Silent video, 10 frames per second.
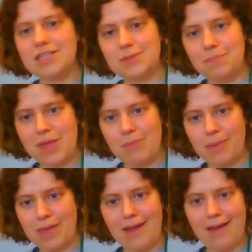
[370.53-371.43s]
is
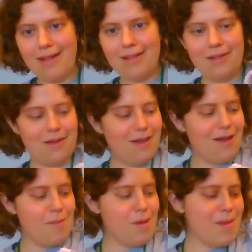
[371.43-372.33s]
PPL
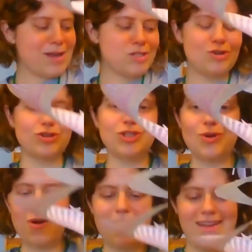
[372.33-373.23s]
Imagine Your
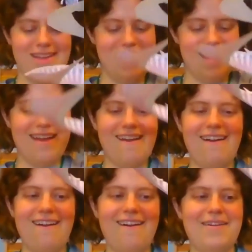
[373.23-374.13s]
Story.
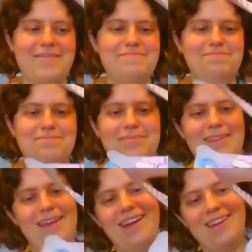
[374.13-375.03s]

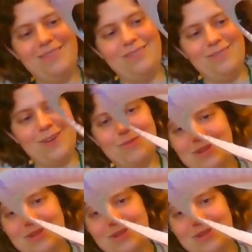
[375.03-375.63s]
And we